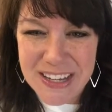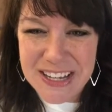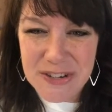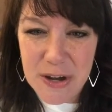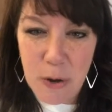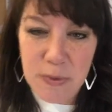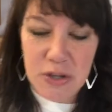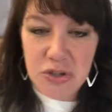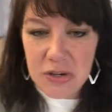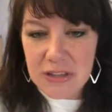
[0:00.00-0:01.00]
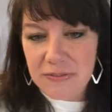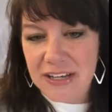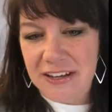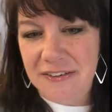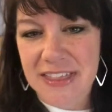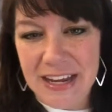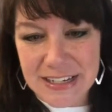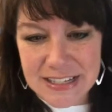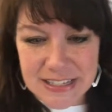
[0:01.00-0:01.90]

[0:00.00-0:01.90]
So I hope you enjoy the video. Thanks.